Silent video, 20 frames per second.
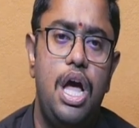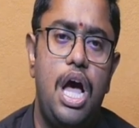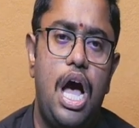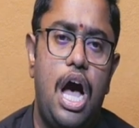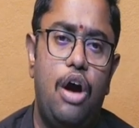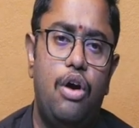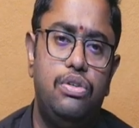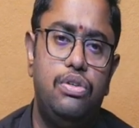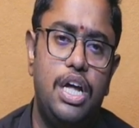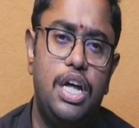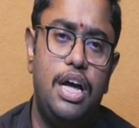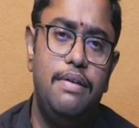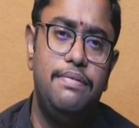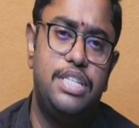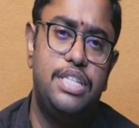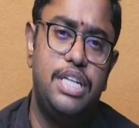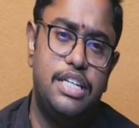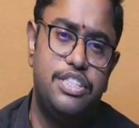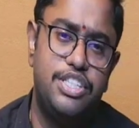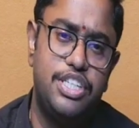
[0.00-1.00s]
out of
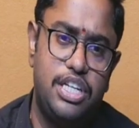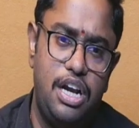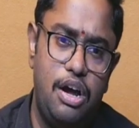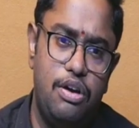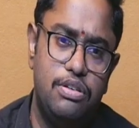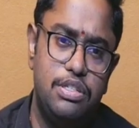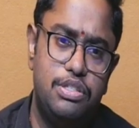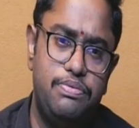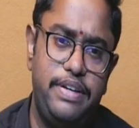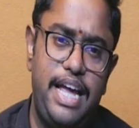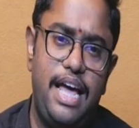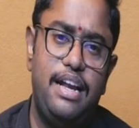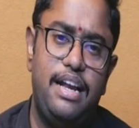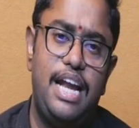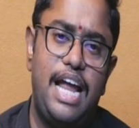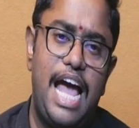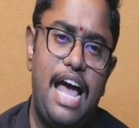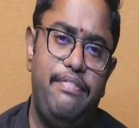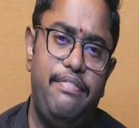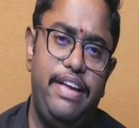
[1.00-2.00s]
such clouds we are
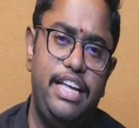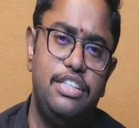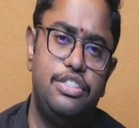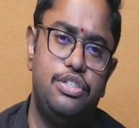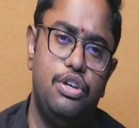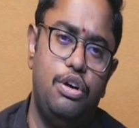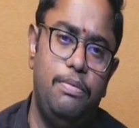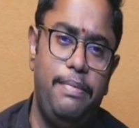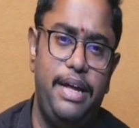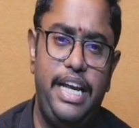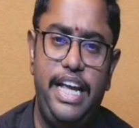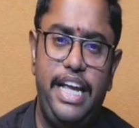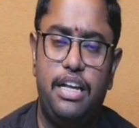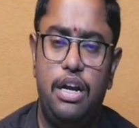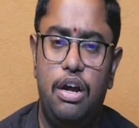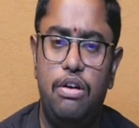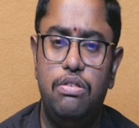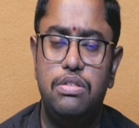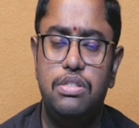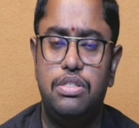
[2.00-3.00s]
having so many
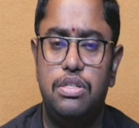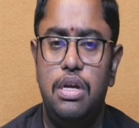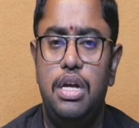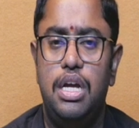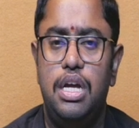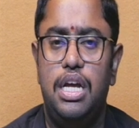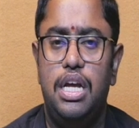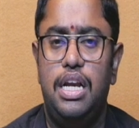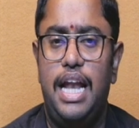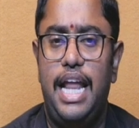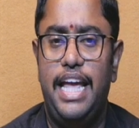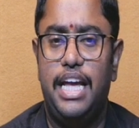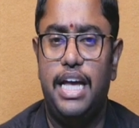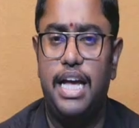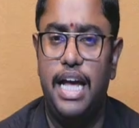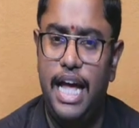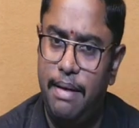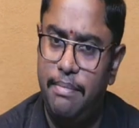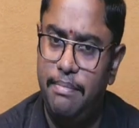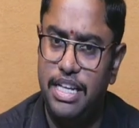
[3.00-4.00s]
clouds like
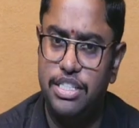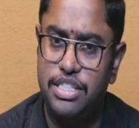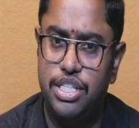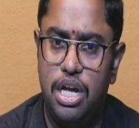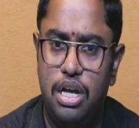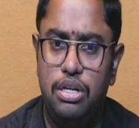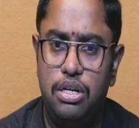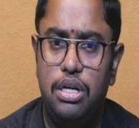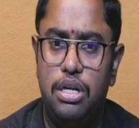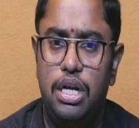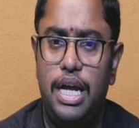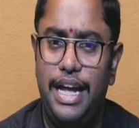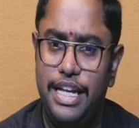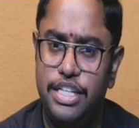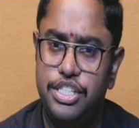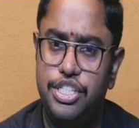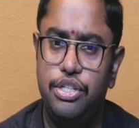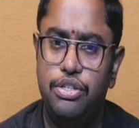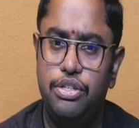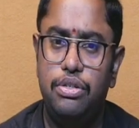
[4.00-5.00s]
Amazon,
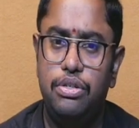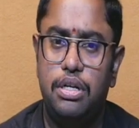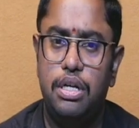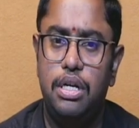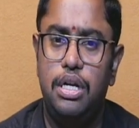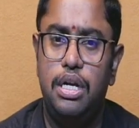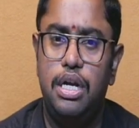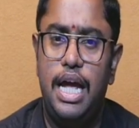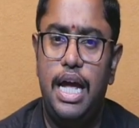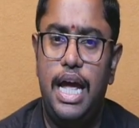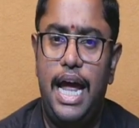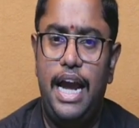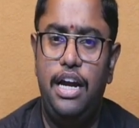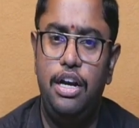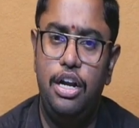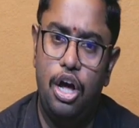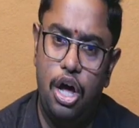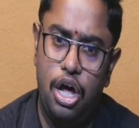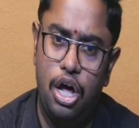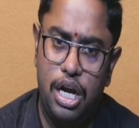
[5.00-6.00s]
Azure
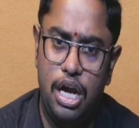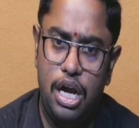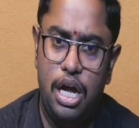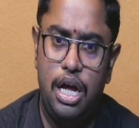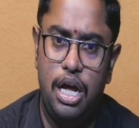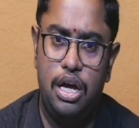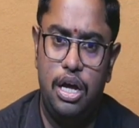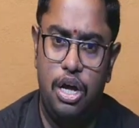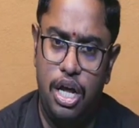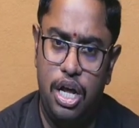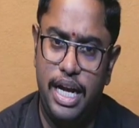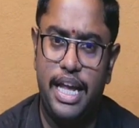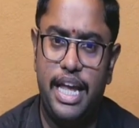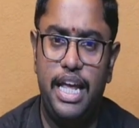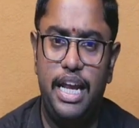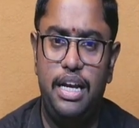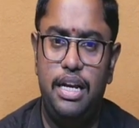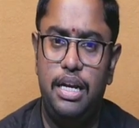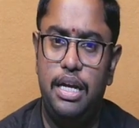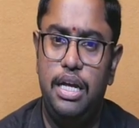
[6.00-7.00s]
and
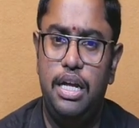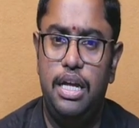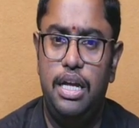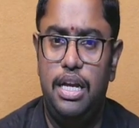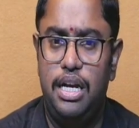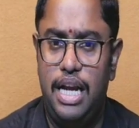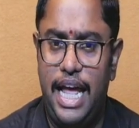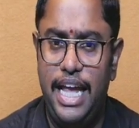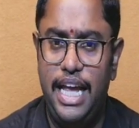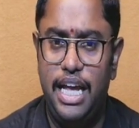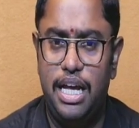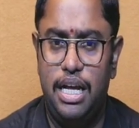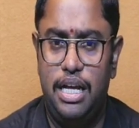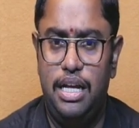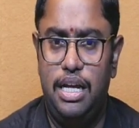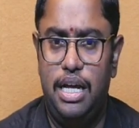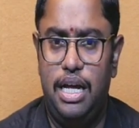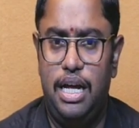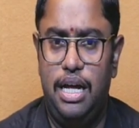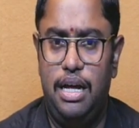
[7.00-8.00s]
Oracle, like
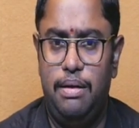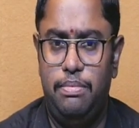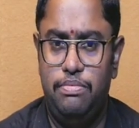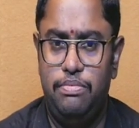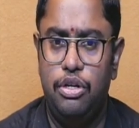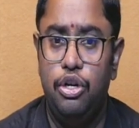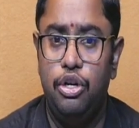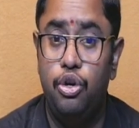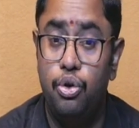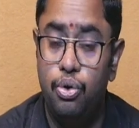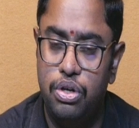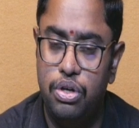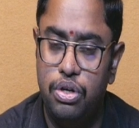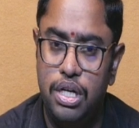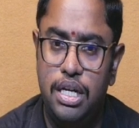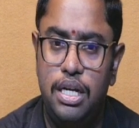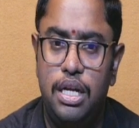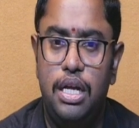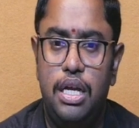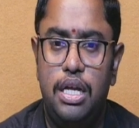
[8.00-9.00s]

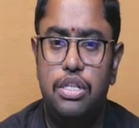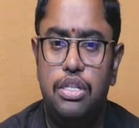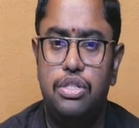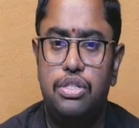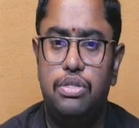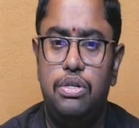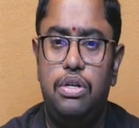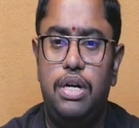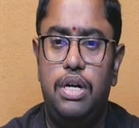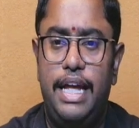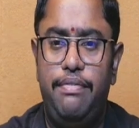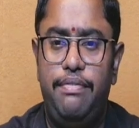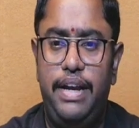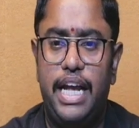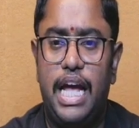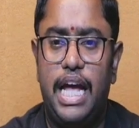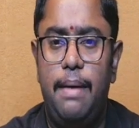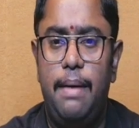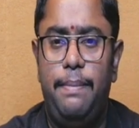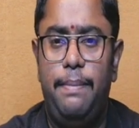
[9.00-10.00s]
Google. So
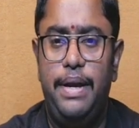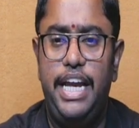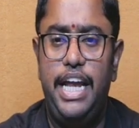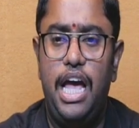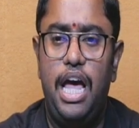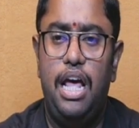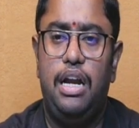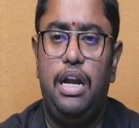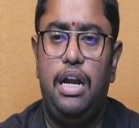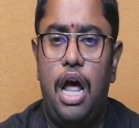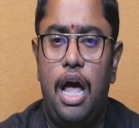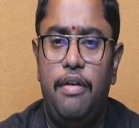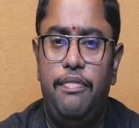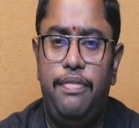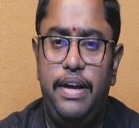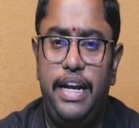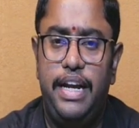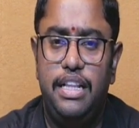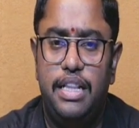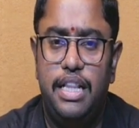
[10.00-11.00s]
every company are
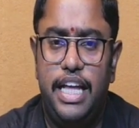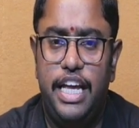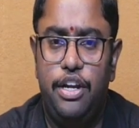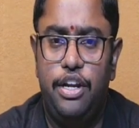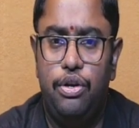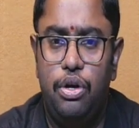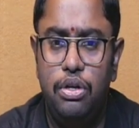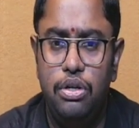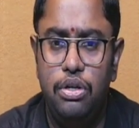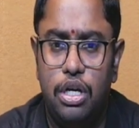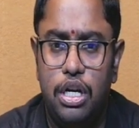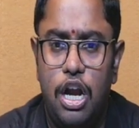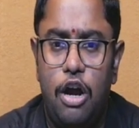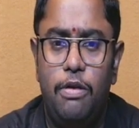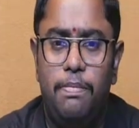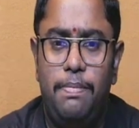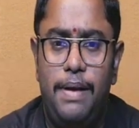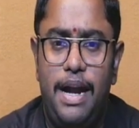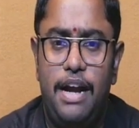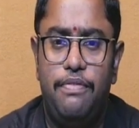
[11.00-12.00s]
offering their own
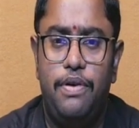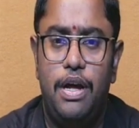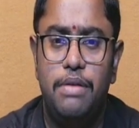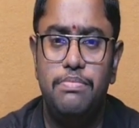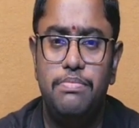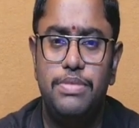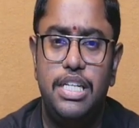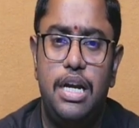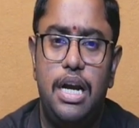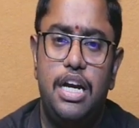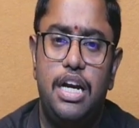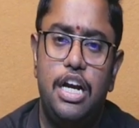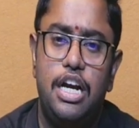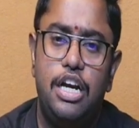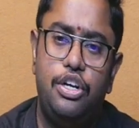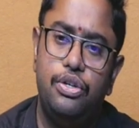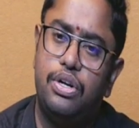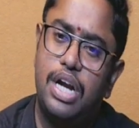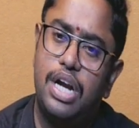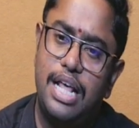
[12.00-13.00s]
cloud platforms in order
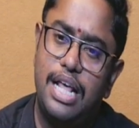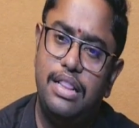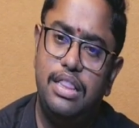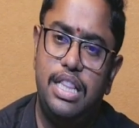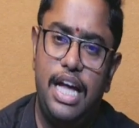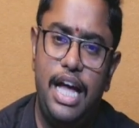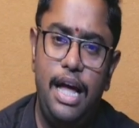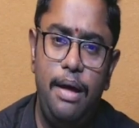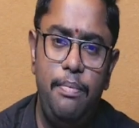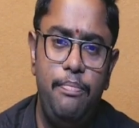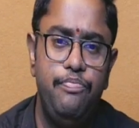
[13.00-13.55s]
to run the